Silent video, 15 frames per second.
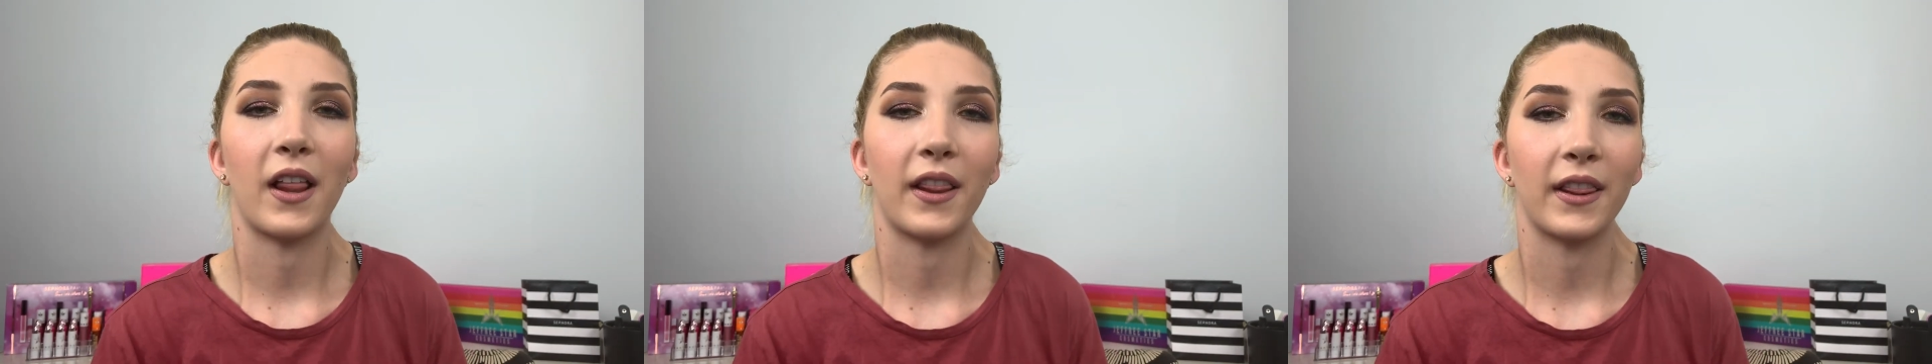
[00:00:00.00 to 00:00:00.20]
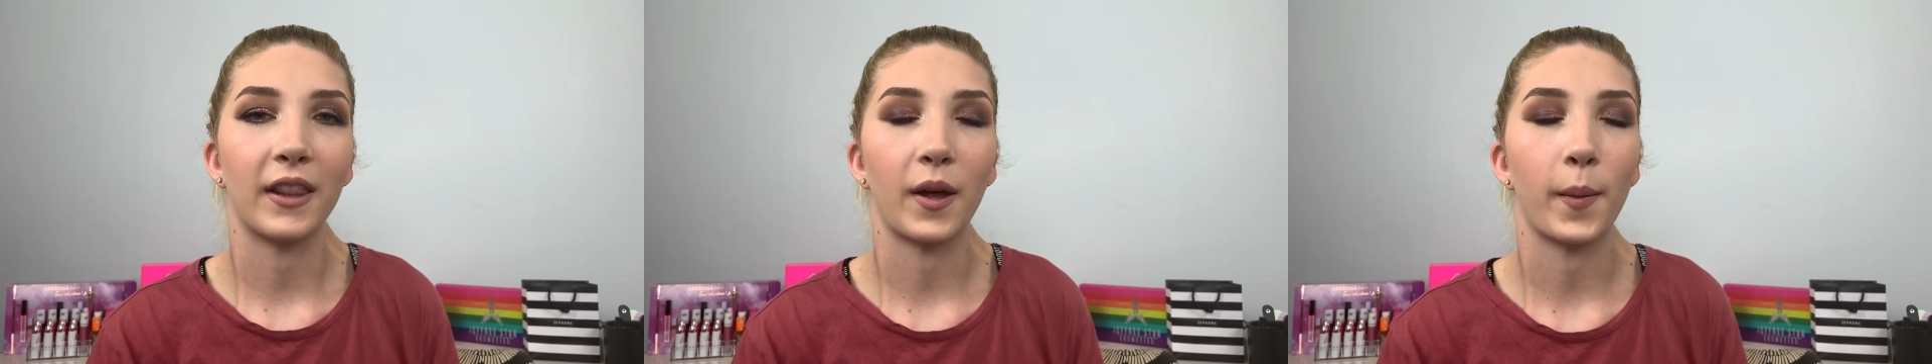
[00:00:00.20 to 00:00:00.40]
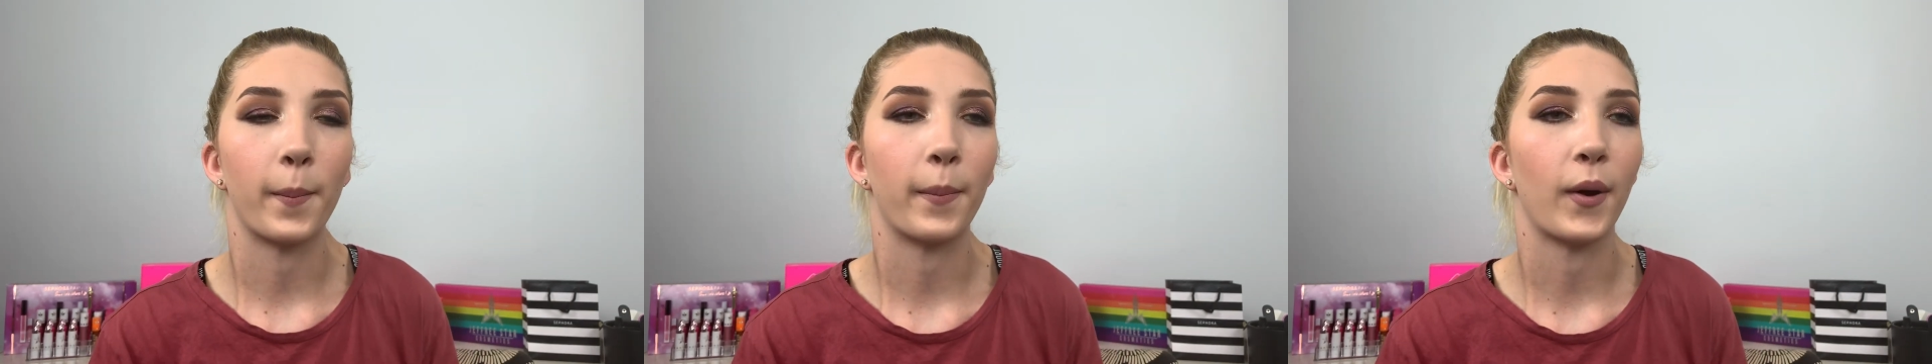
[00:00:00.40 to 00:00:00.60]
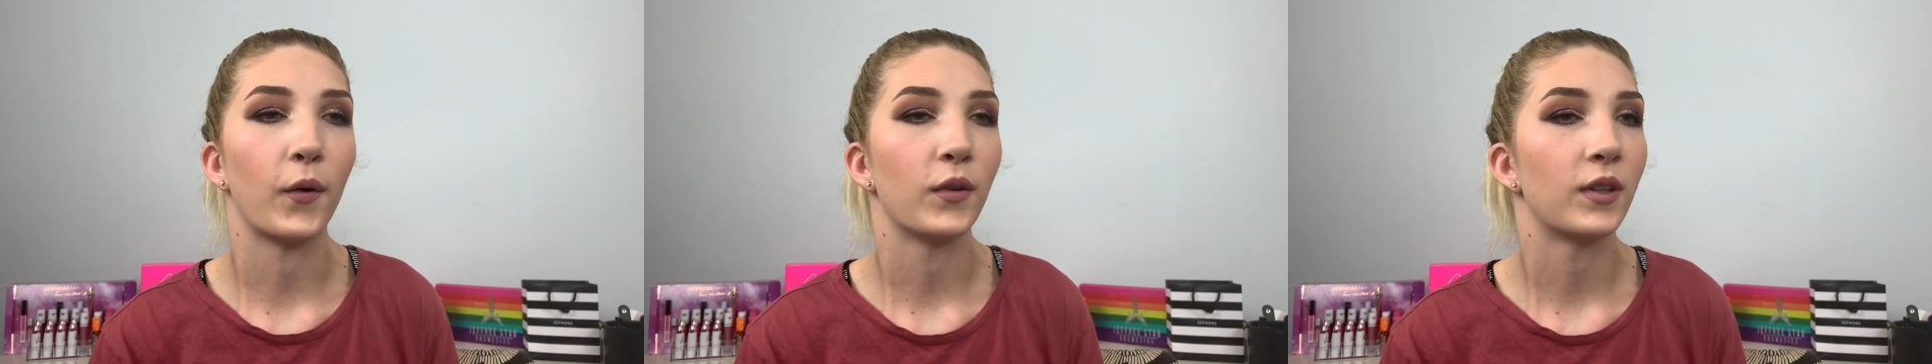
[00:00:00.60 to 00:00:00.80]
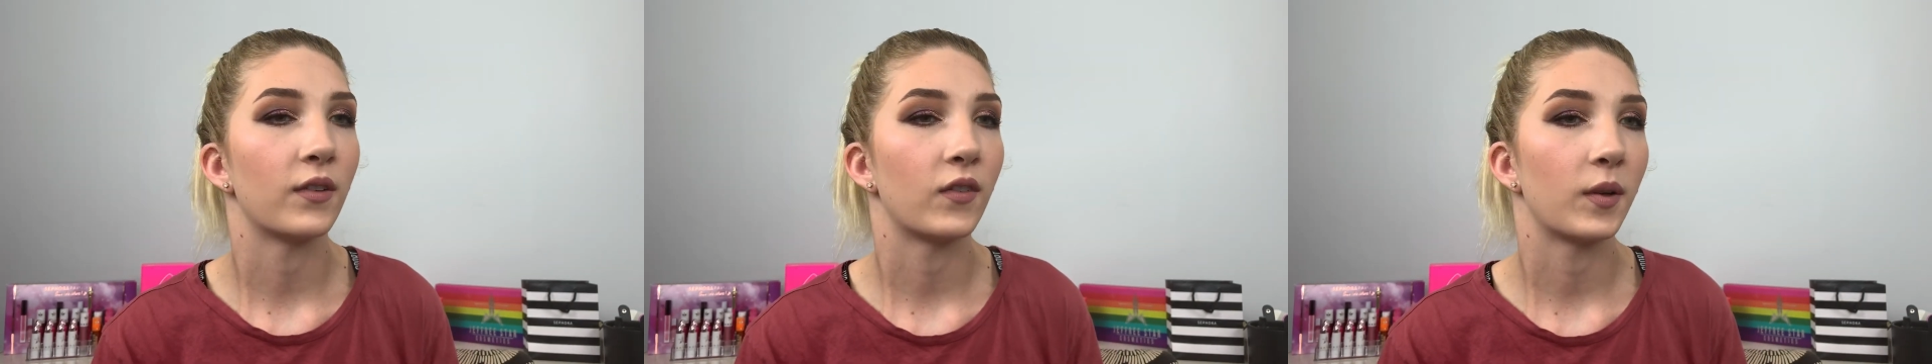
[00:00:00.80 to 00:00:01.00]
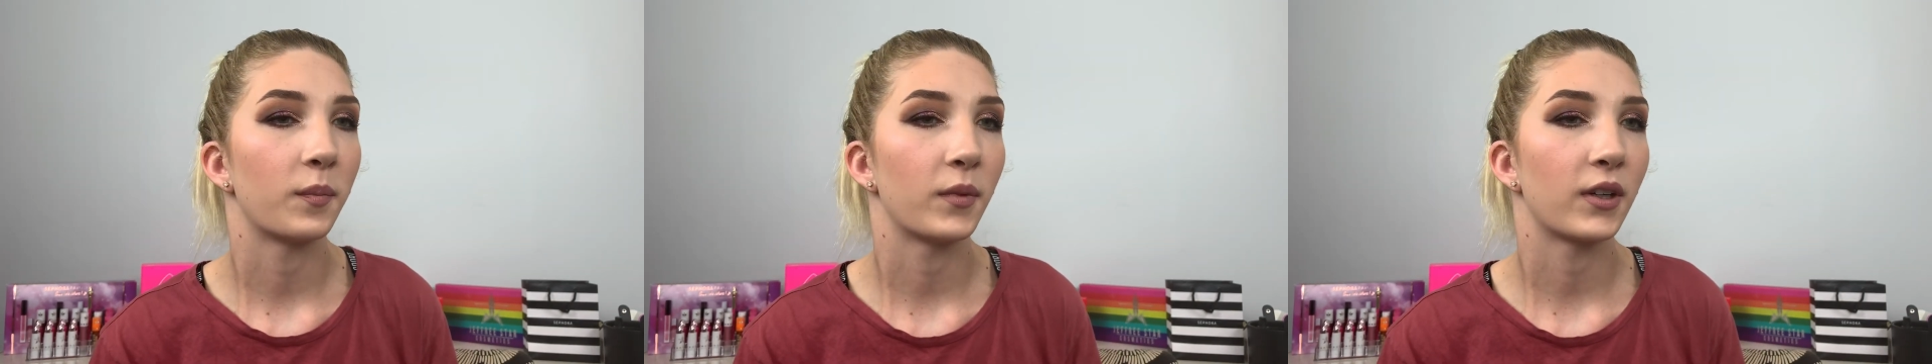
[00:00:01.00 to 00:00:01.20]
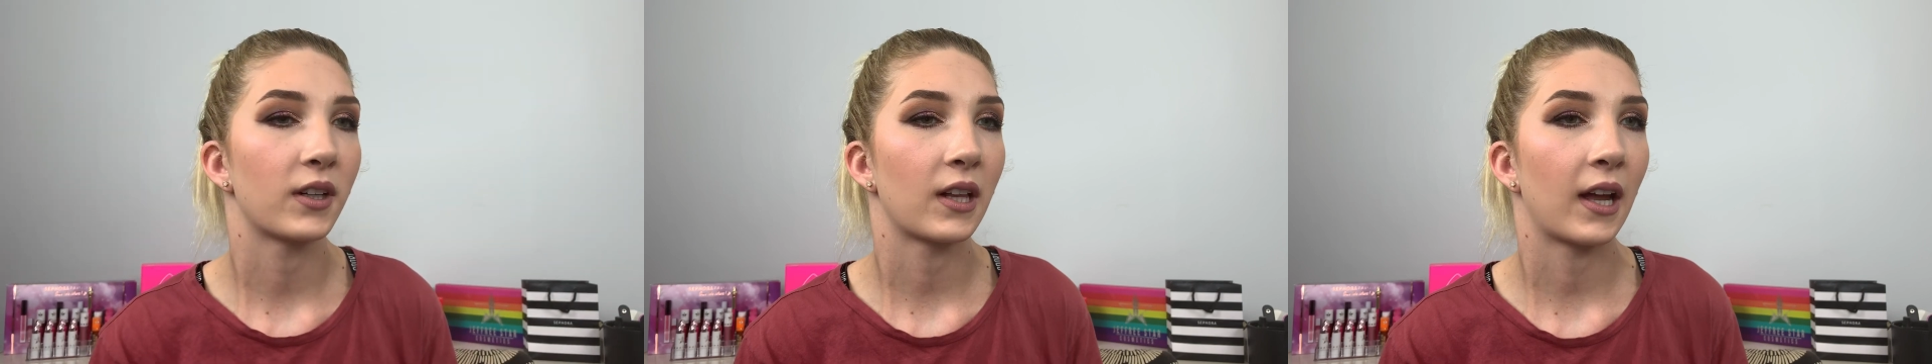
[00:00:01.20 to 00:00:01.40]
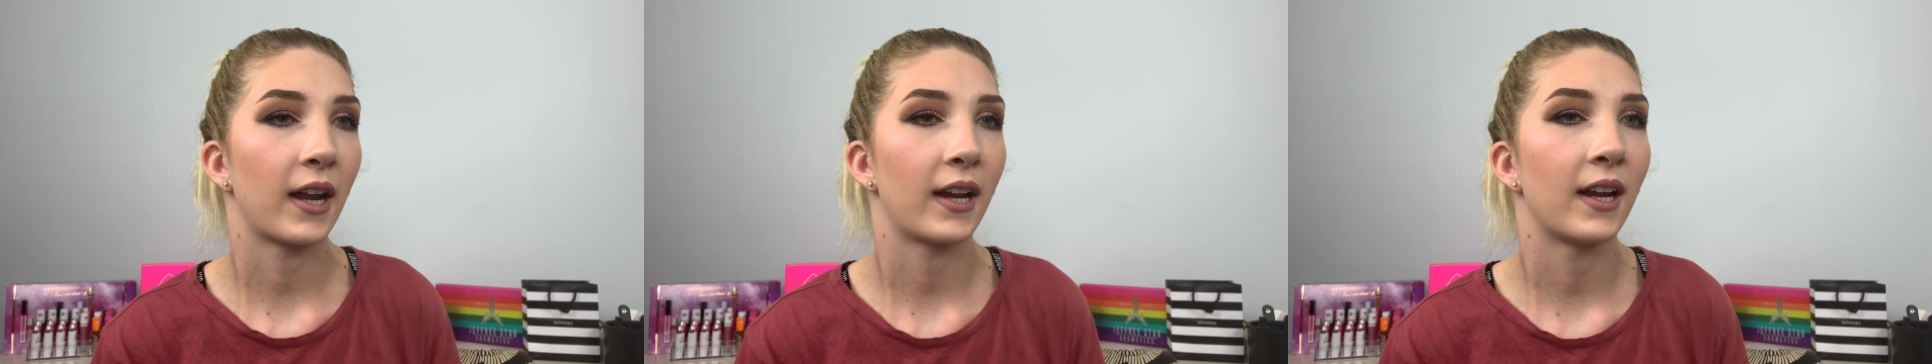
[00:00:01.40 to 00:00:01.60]
the both of them look
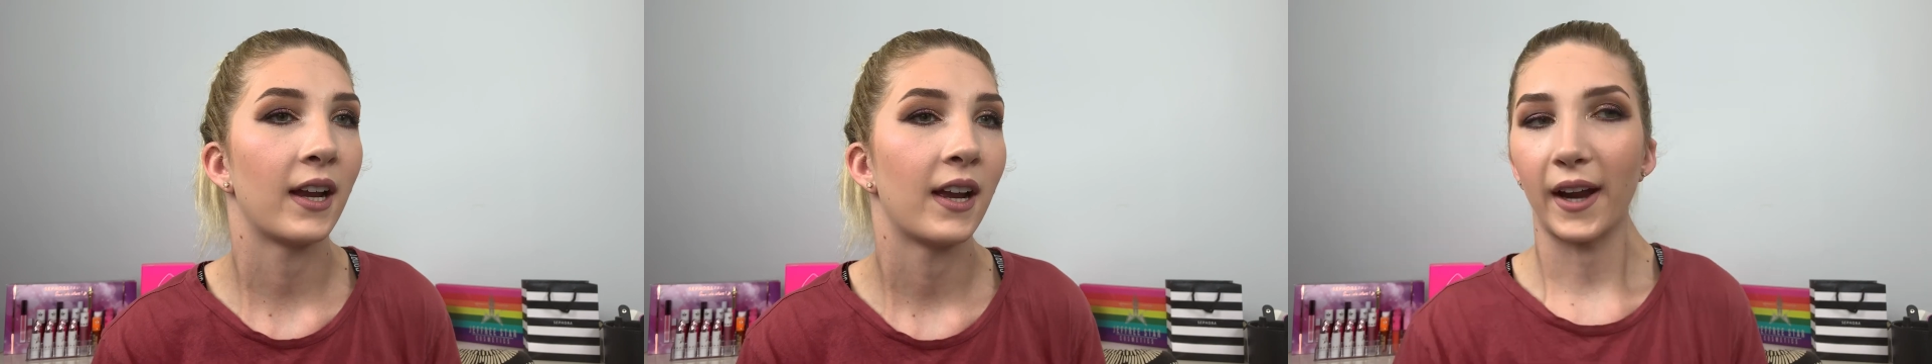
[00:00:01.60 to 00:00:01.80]
like.